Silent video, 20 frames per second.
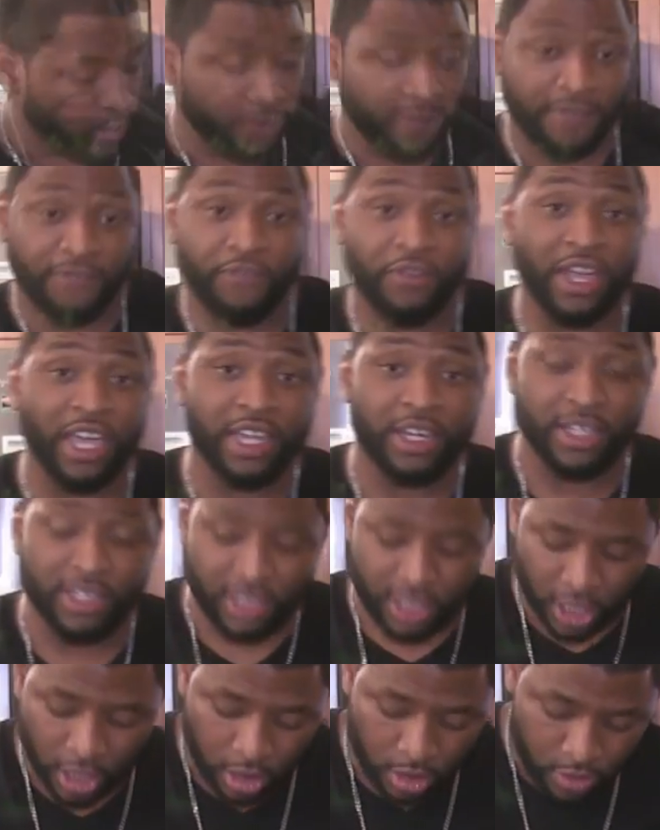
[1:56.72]
Flatten
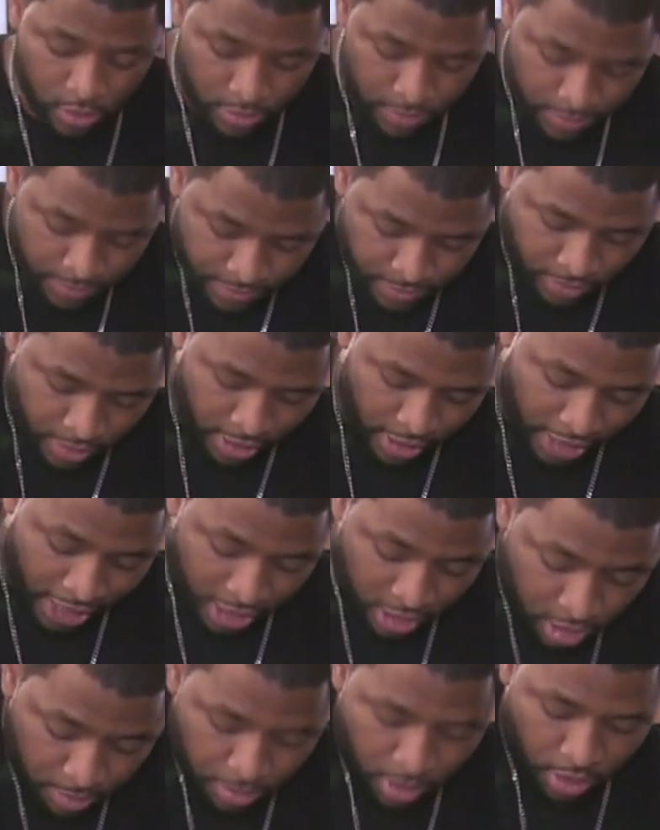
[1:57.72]
this out
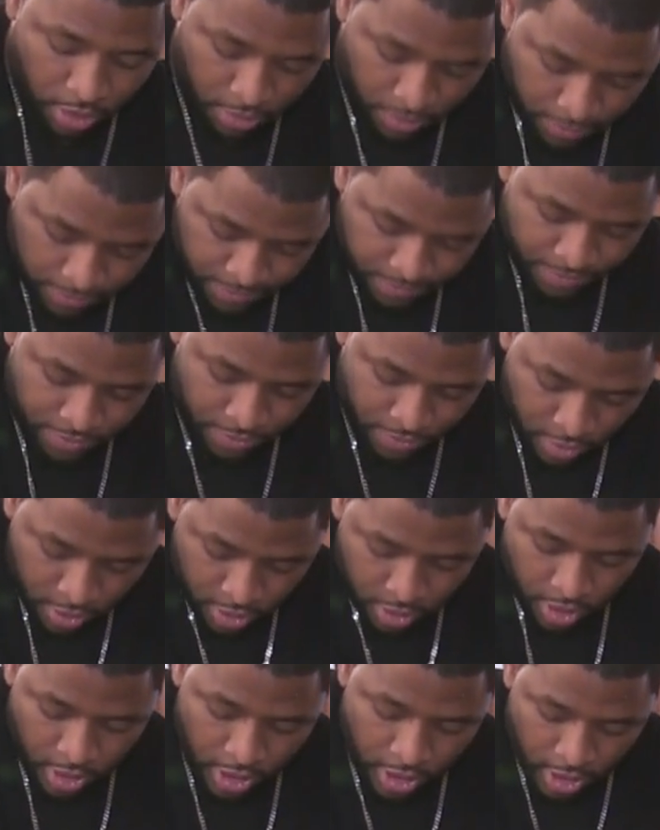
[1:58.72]
at the bottom.
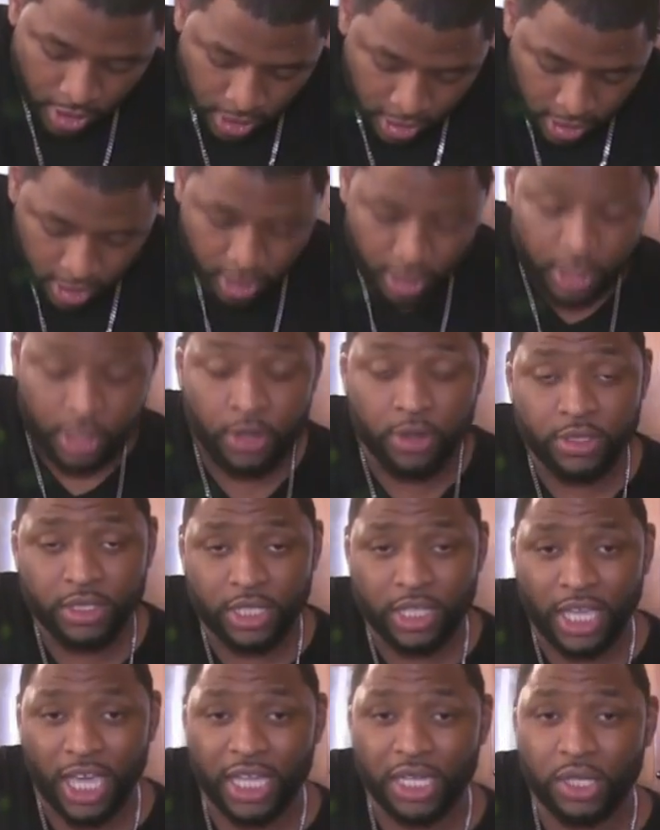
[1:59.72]
Now,
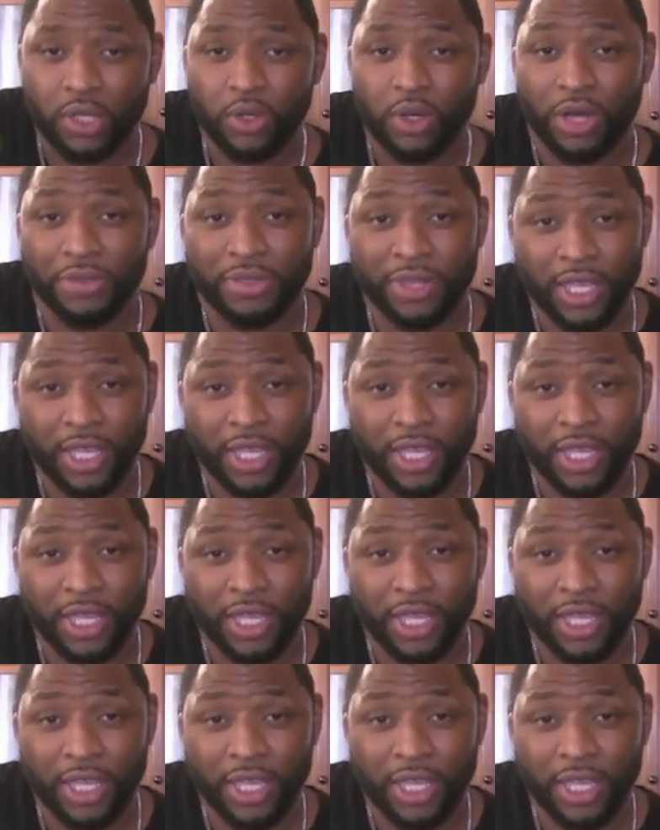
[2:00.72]
usually I do a